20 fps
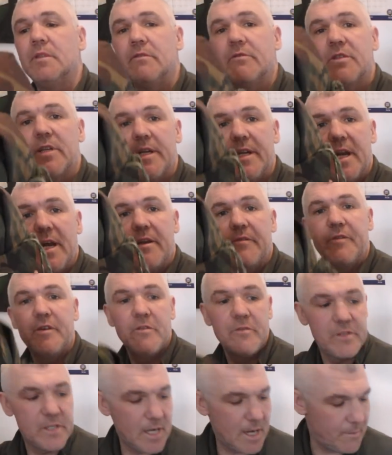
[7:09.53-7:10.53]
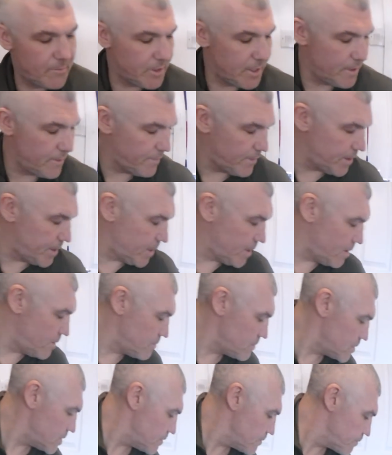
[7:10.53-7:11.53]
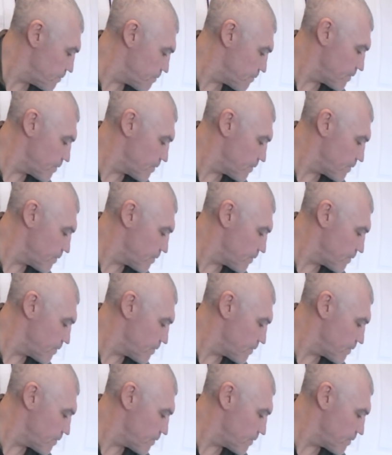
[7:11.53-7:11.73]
You've seen that a few times in the videos.